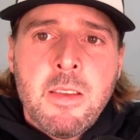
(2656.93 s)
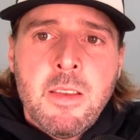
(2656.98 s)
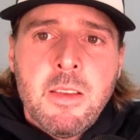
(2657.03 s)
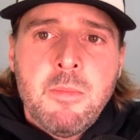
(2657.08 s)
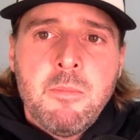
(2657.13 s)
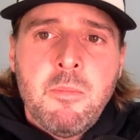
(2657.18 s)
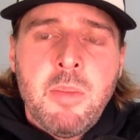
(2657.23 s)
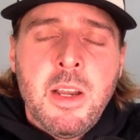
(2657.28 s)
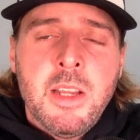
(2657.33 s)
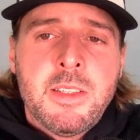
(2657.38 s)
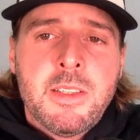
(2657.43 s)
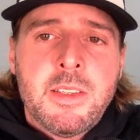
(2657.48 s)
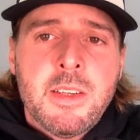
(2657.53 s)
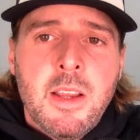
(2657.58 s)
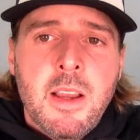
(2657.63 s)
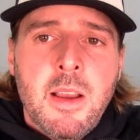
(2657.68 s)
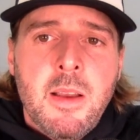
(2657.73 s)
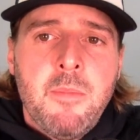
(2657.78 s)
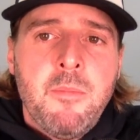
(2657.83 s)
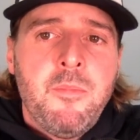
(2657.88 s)
But
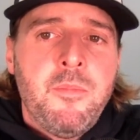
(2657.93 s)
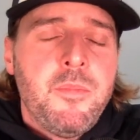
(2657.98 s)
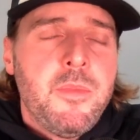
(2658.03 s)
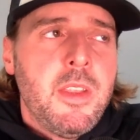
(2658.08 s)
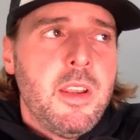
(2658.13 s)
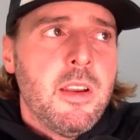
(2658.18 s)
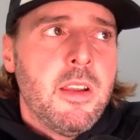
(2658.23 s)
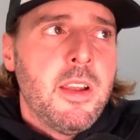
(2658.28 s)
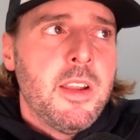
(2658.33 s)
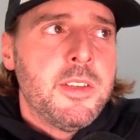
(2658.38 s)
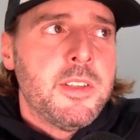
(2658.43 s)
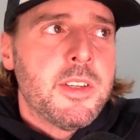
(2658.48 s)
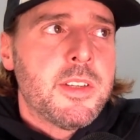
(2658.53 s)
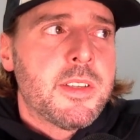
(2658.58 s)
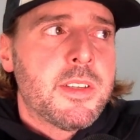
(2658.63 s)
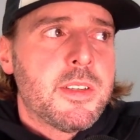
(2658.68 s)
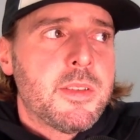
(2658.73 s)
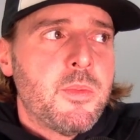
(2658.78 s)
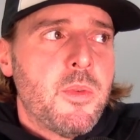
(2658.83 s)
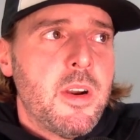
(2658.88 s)
I
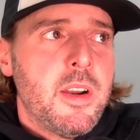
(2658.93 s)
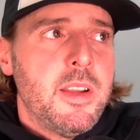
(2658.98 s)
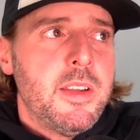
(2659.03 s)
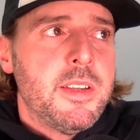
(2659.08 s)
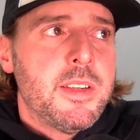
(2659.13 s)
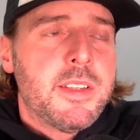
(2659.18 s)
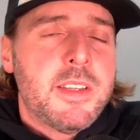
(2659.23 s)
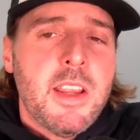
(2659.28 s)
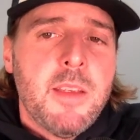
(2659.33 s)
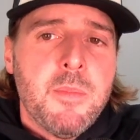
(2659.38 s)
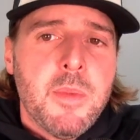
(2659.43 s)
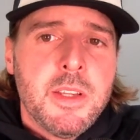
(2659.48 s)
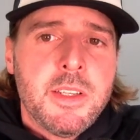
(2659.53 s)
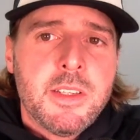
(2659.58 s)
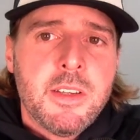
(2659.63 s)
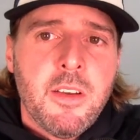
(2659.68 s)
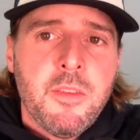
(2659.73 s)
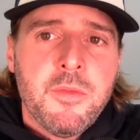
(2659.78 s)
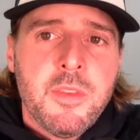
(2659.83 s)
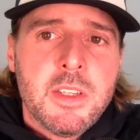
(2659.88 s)
just wanted to save
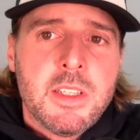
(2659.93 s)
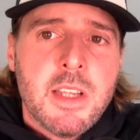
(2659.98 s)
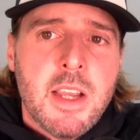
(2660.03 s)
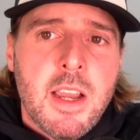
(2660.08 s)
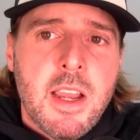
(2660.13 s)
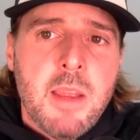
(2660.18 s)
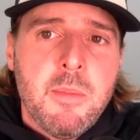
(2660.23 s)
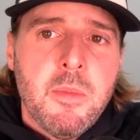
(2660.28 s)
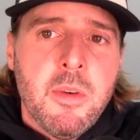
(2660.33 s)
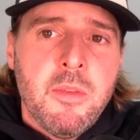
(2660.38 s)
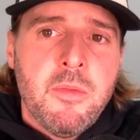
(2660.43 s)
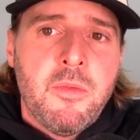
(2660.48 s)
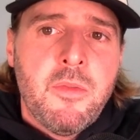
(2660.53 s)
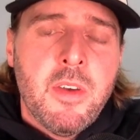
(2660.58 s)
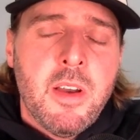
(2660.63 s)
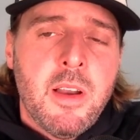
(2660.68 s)
myself the time of